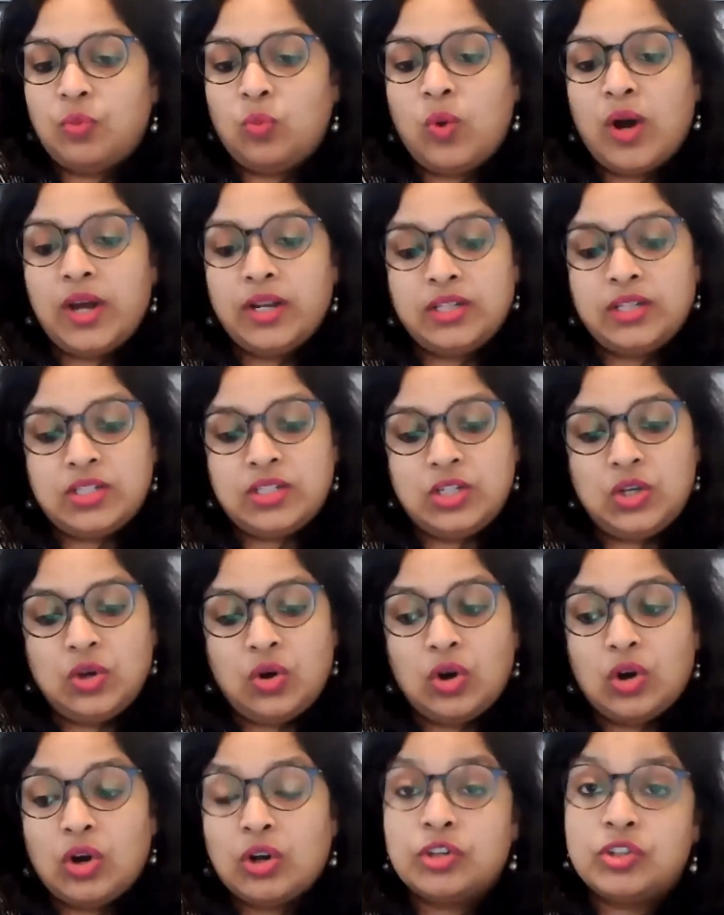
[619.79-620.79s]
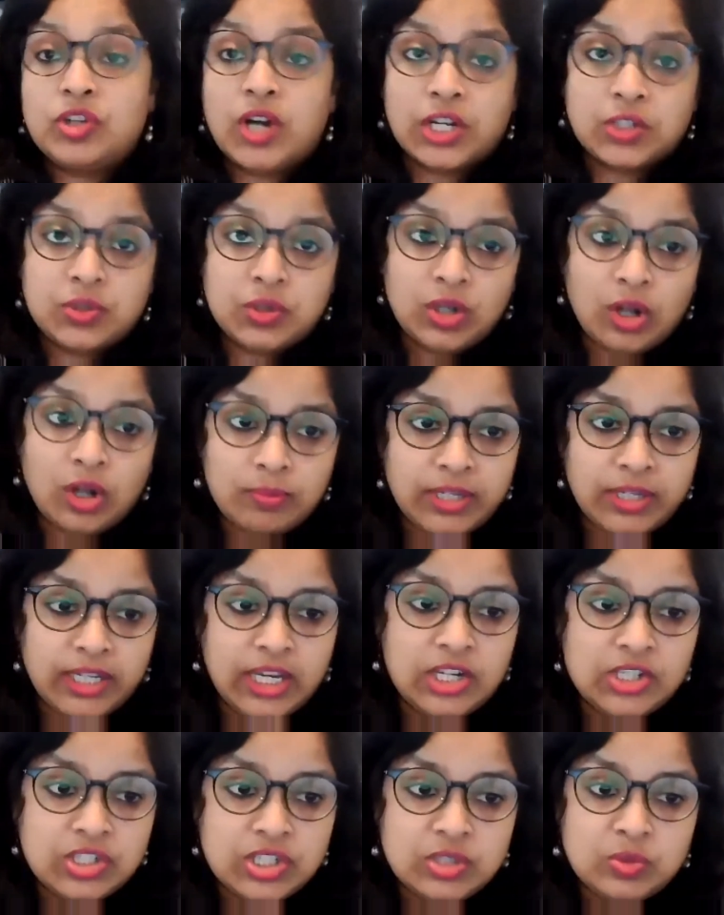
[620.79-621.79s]
what your contractual
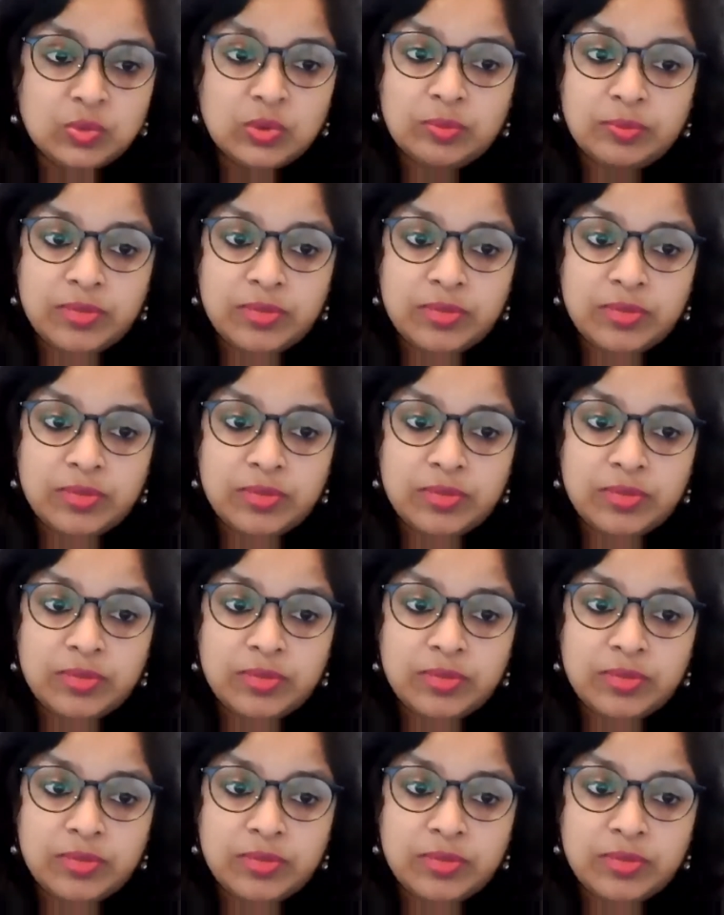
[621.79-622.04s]
obligations will